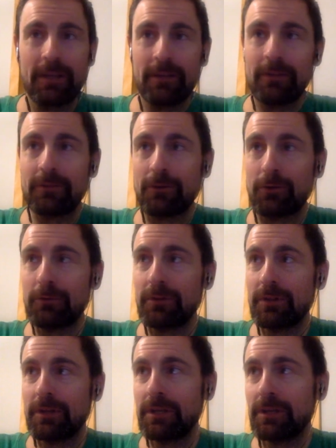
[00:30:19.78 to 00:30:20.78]
This COVID
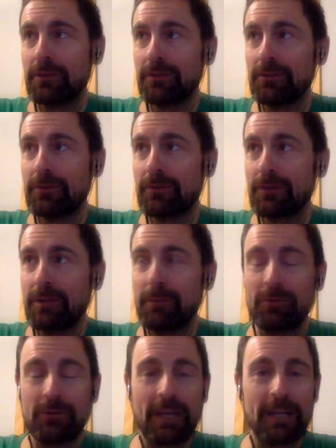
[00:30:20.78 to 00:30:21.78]
thing is just
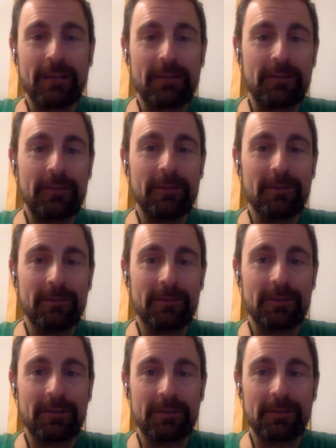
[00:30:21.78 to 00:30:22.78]
keeps dragging its
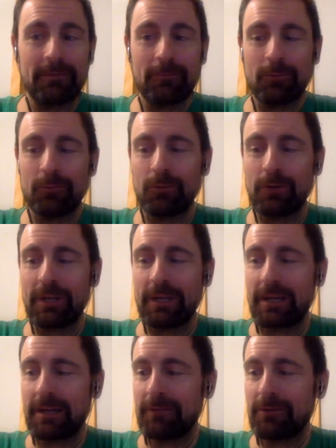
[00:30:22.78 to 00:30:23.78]
heels, and we'll get
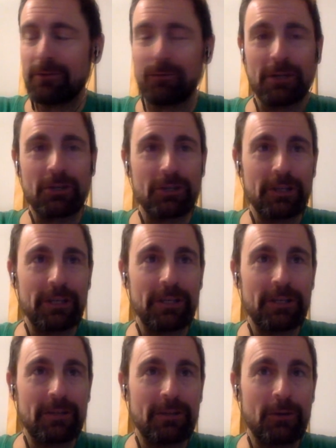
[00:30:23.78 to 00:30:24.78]
out of it eventually.
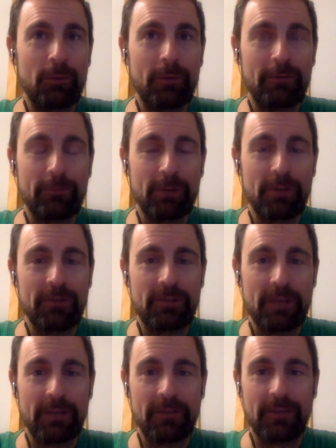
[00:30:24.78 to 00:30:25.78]
And I hope everybody's
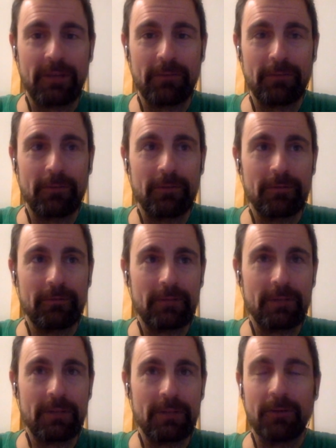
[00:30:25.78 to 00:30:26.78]
staying safe and
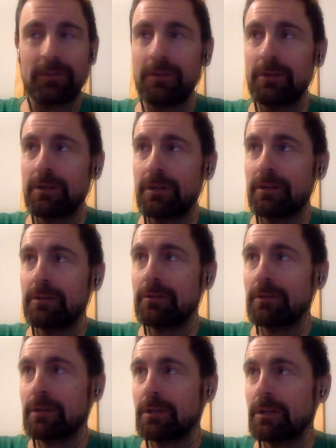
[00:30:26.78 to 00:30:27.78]
healthy, and,
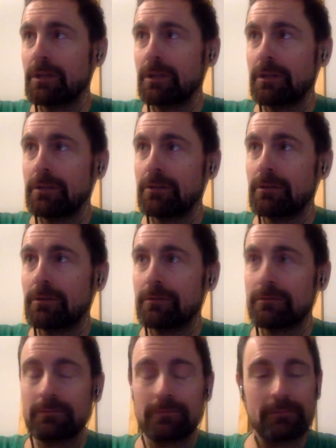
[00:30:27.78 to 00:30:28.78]
you
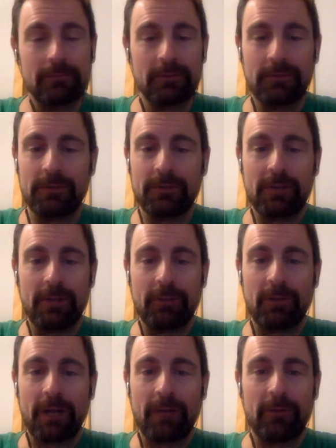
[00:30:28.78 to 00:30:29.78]
know, just keep
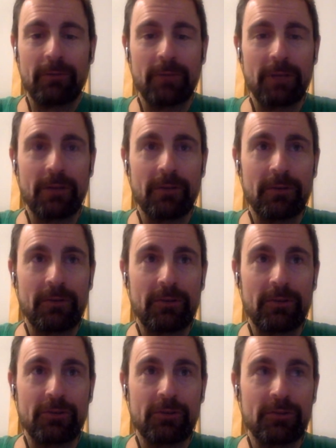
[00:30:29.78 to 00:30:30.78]
climbing, make good
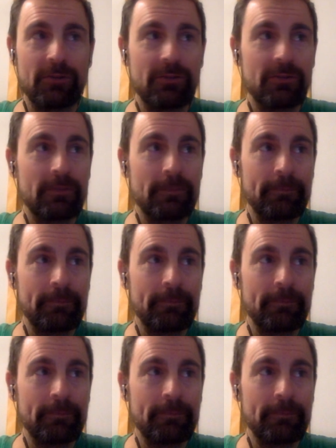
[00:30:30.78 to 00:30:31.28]
decisions.